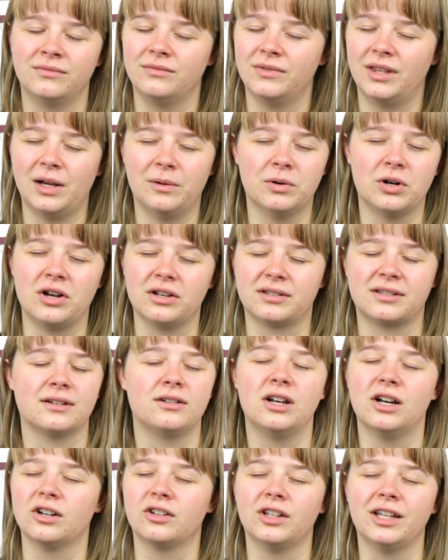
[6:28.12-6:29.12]
They were all
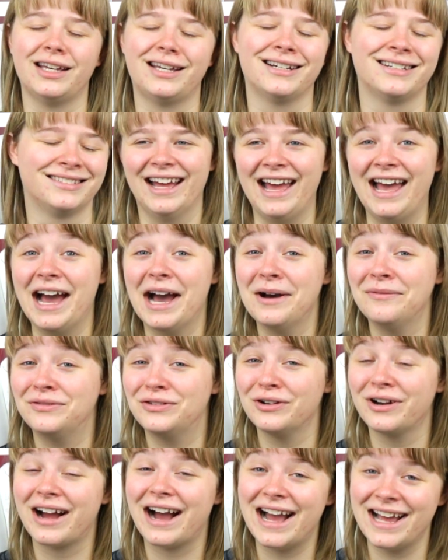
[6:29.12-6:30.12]
still ugly.
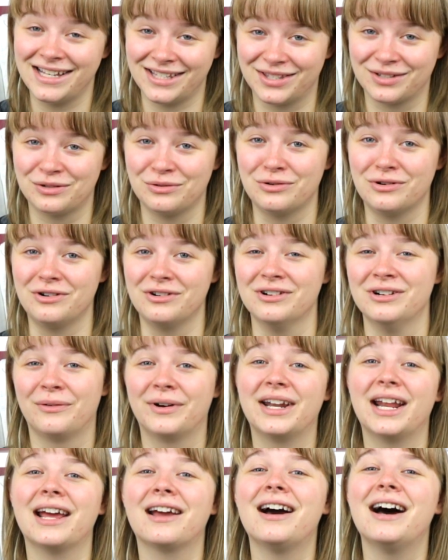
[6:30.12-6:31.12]
After high school,
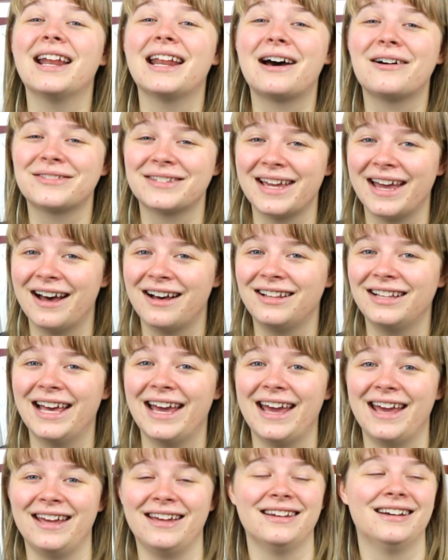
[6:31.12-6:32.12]
when I got out to L
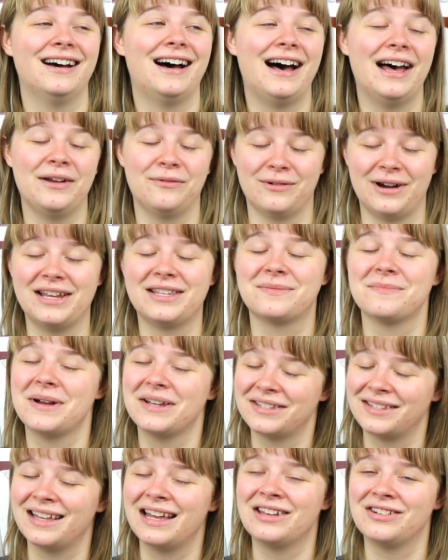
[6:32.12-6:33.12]
A, I raised my
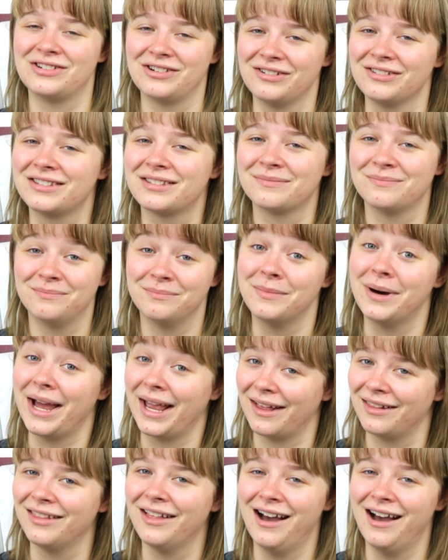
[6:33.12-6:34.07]
standards by a